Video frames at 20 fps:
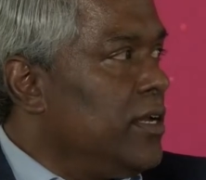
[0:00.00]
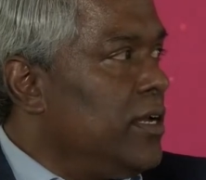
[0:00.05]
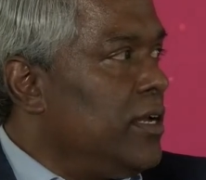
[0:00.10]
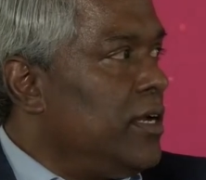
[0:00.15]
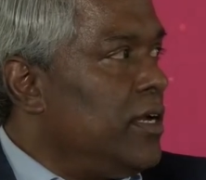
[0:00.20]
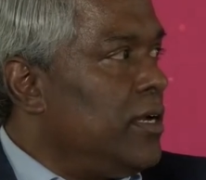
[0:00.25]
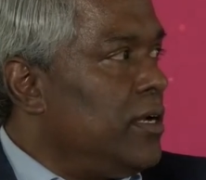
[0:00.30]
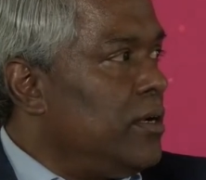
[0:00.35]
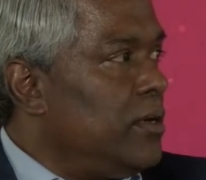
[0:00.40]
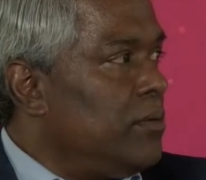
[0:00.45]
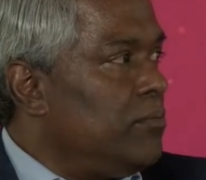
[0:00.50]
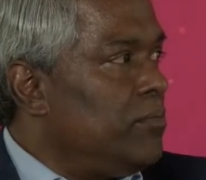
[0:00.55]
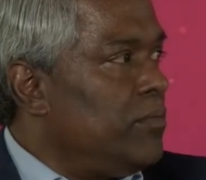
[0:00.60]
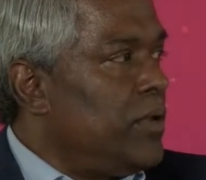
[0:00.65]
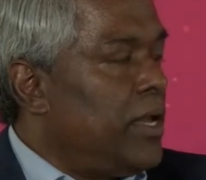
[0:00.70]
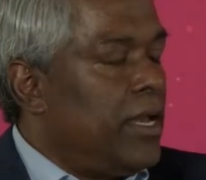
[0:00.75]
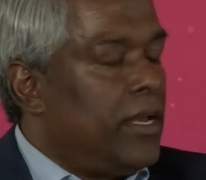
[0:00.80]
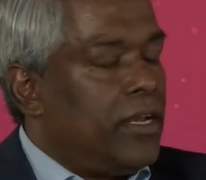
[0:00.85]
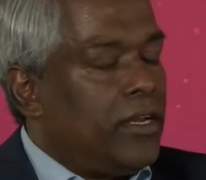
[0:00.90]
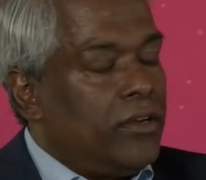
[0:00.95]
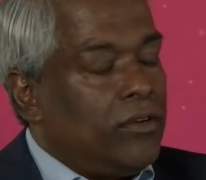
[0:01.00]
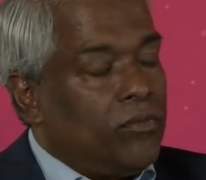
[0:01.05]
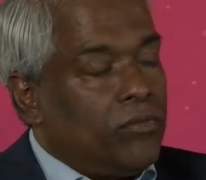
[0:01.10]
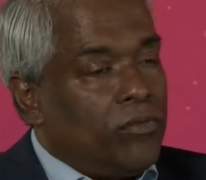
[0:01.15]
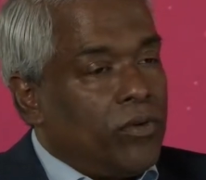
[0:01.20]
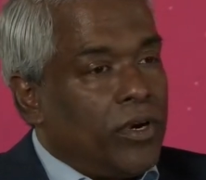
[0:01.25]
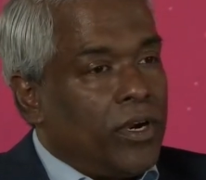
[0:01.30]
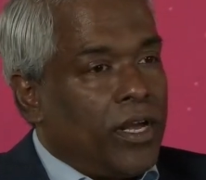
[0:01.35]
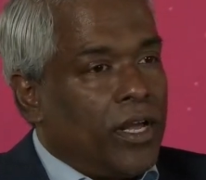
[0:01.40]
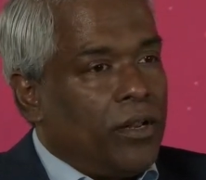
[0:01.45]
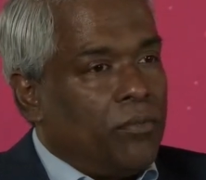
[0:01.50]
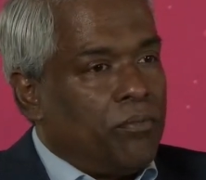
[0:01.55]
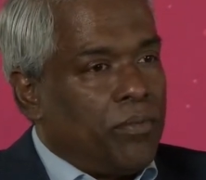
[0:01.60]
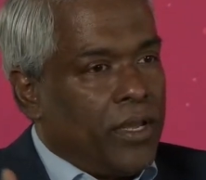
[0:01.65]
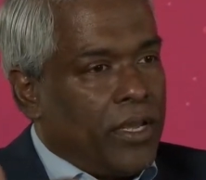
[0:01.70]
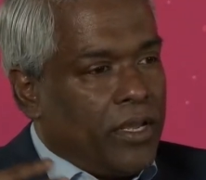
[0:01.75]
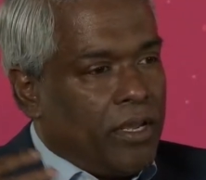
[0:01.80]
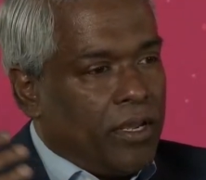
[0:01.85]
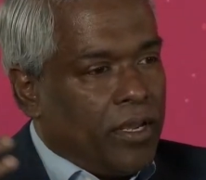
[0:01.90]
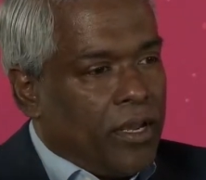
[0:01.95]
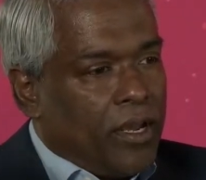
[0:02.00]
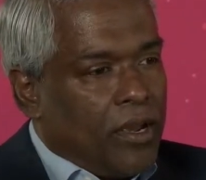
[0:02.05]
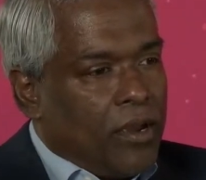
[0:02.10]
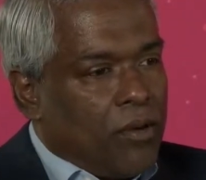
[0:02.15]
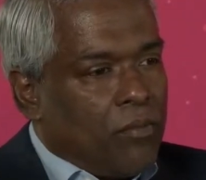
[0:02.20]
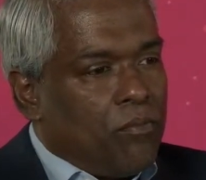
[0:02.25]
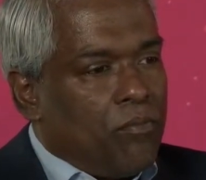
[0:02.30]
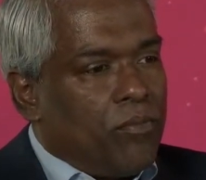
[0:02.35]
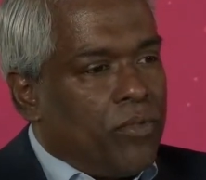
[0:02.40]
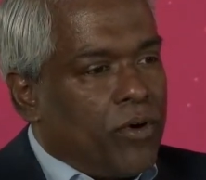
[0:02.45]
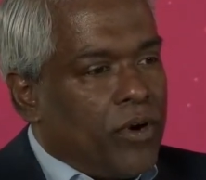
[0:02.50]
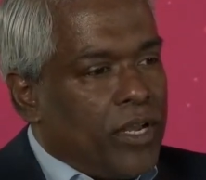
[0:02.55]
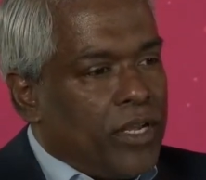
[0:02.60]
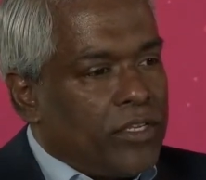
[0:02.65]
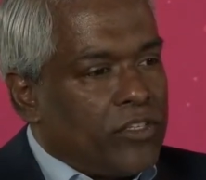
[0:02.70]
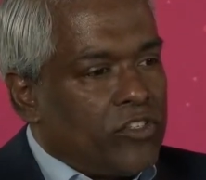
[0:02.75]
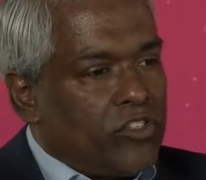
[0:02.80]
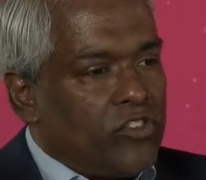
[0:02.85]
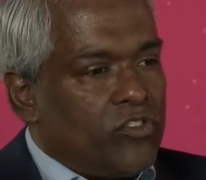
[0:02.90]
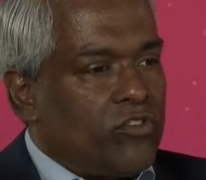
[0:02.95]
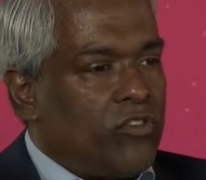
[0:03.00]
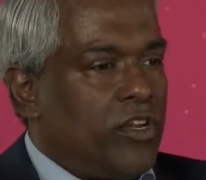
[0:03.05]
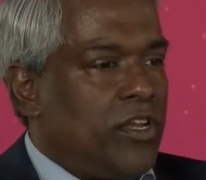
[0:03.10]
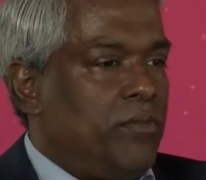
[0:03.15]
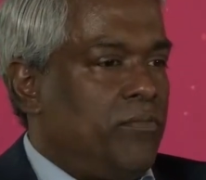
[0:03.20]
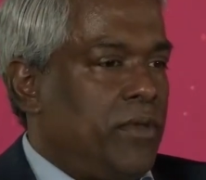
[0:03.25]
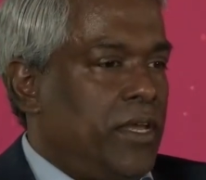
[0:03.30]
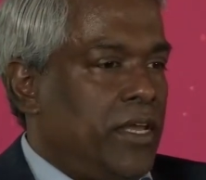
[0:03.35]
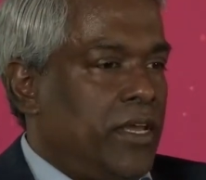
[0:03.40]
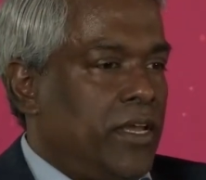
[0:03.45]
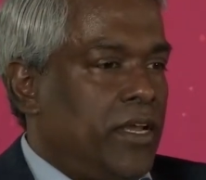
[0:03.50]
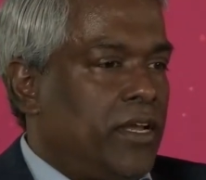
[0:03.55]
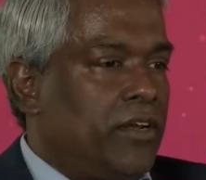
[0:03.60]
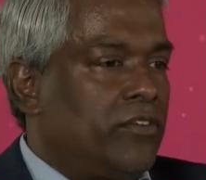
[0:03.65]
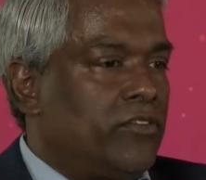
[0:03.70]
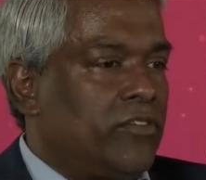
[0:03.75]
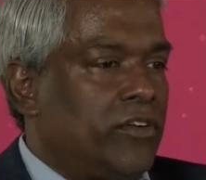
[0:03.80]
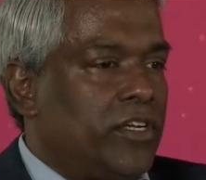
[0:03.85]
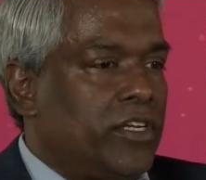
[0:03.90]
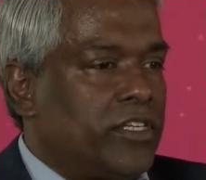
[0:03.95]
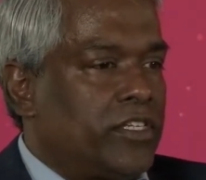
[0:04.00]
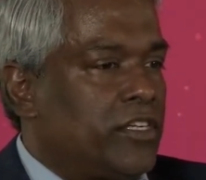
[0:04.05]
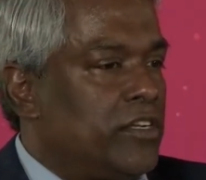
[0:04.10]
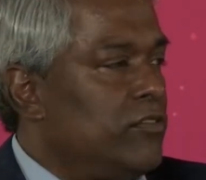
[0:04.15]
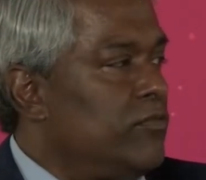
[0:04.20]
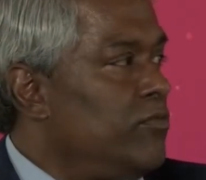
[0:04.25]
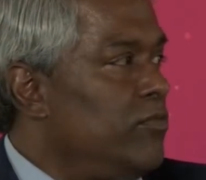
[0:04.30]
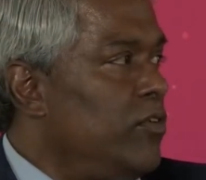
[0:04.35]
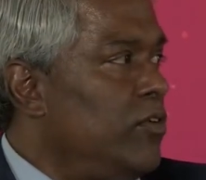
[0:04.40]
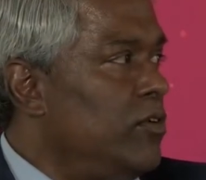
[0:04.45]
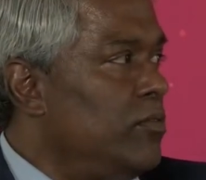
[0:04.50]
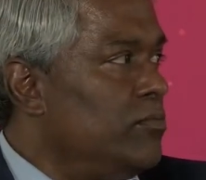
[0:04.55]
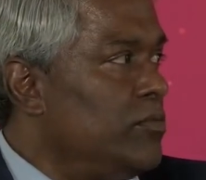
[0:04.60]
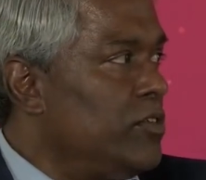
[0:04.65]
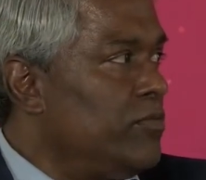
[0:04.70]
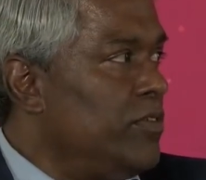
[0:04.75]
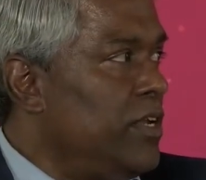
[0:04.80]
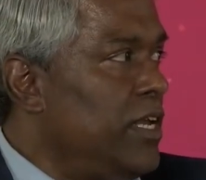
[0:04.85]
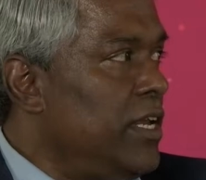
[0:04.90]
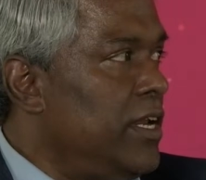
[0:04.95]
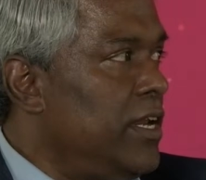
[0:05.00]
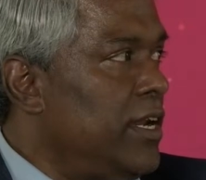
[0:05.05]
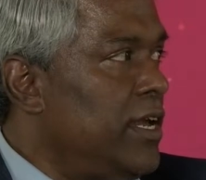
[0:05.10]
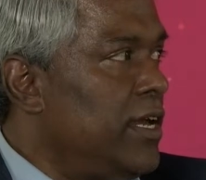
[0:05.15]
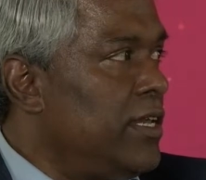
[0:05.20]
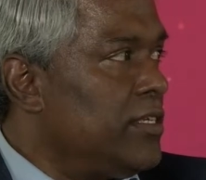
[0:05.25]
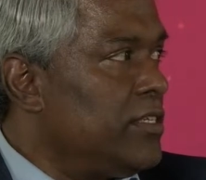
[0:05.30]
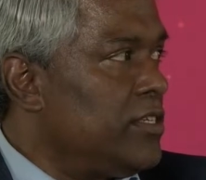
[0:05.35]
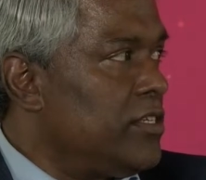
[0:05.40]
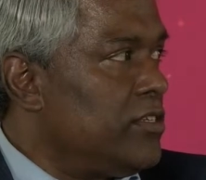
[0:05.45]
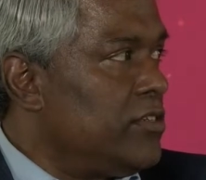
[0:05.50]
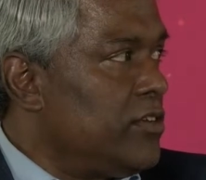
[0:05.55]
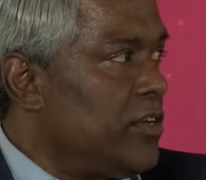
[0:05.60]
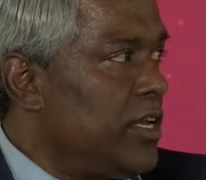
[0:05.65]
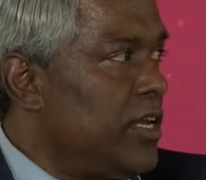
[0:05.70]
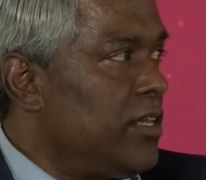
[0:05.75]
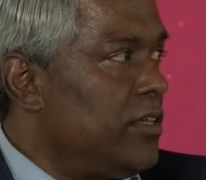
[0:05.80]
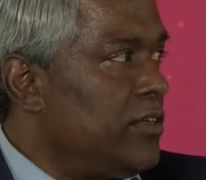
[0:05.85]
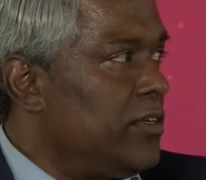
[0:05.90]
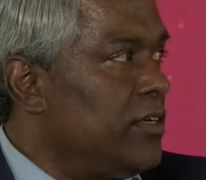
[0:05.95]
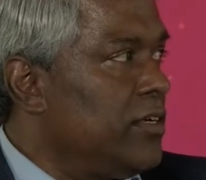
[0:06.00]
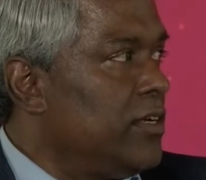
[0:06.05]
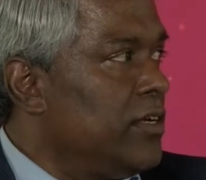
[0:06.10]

And we're helping bring streaming and traditional forms of data analysis together.